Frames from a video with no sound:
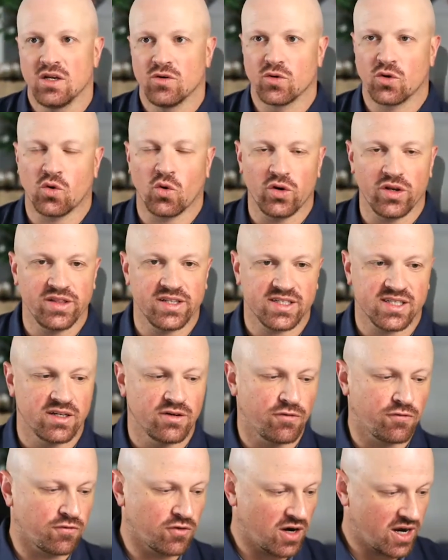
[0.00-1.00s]
Recording this on
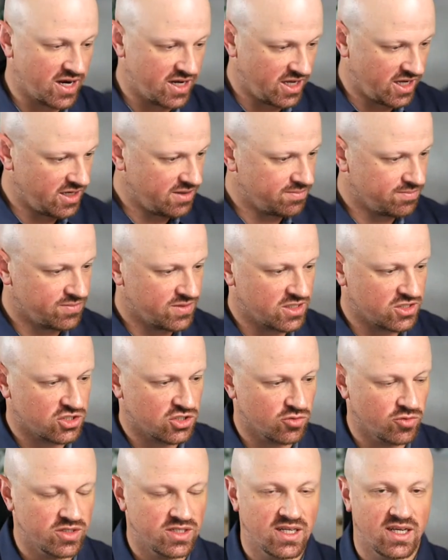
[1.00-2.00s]
a Friday. Not
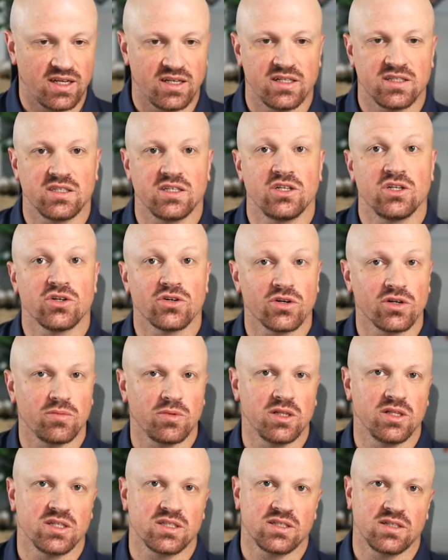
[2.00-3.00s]
sure what day it is that you're going
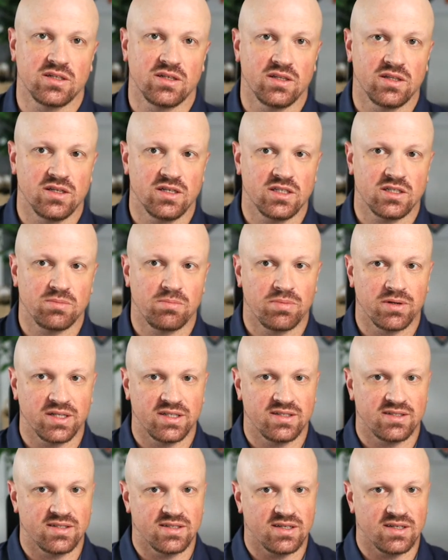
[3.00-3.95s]
to be listening to this, but